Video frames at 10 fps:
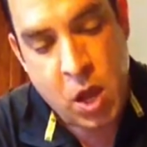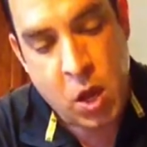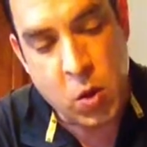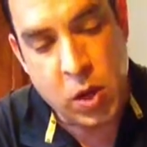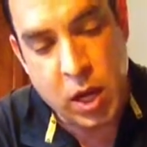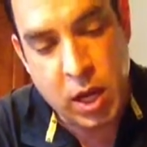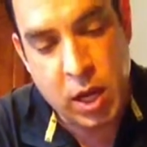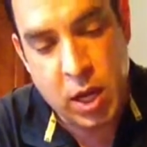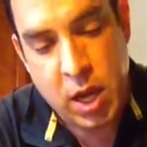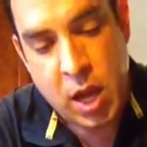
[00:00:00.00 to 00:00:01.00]
okay?
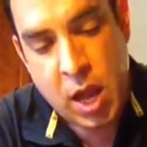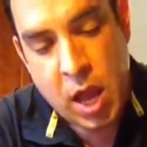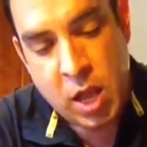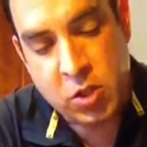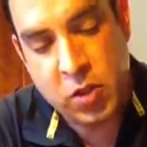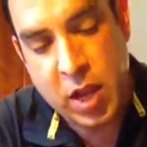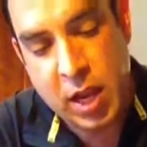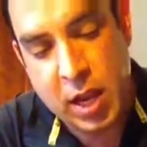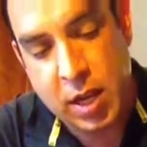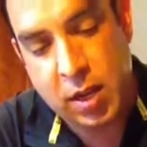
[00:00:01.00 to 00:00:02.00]
So they
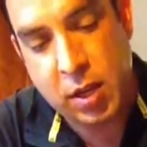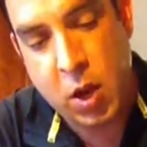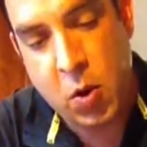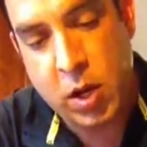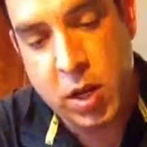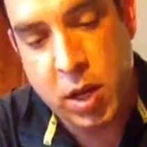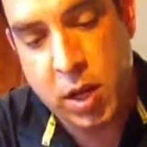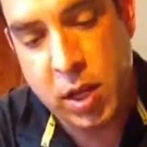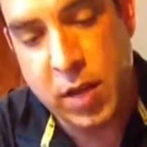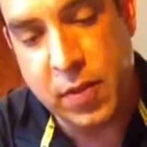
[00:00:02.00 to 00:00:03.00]
get coated
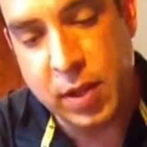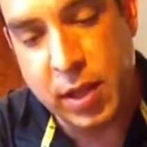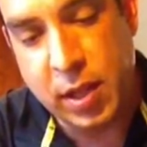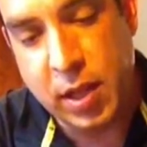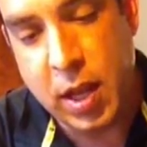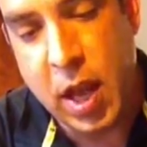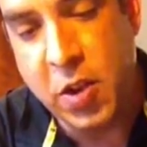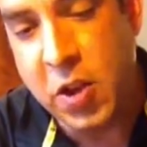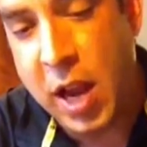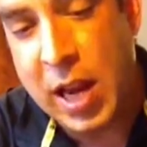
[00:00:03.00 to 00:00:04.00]
evenly. And
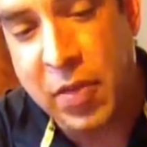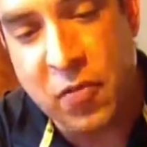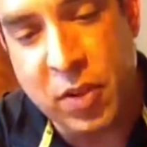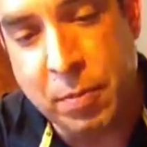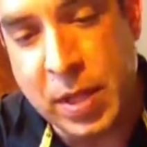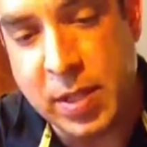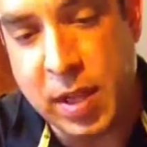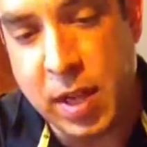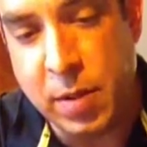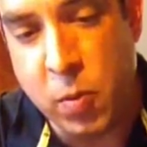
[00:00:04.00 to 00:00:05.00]
you're not going to have to flip these
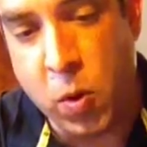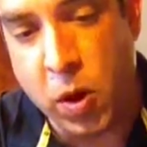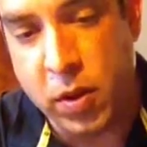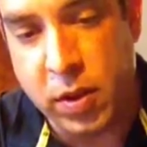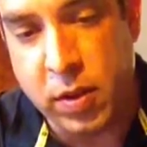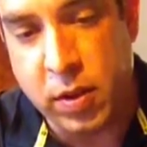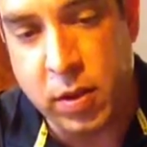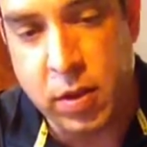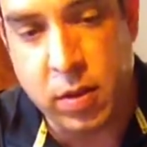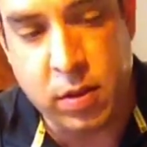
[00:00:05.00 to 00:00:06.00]
any more than
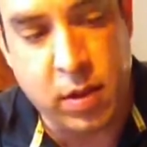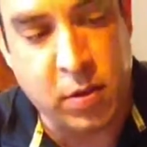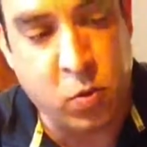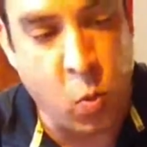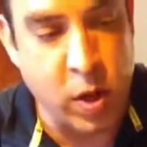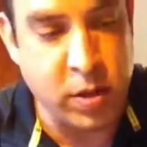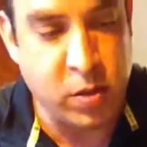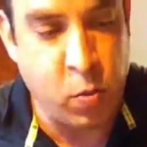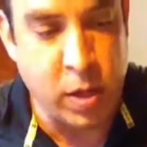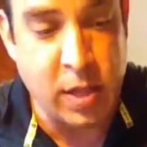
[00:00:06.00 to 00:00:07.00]
this
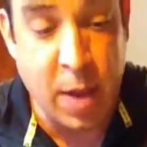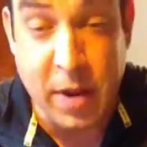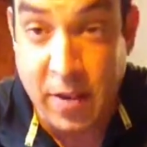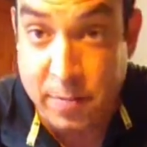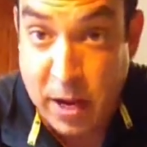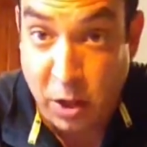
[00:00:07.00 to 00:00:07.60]
one time. I even made a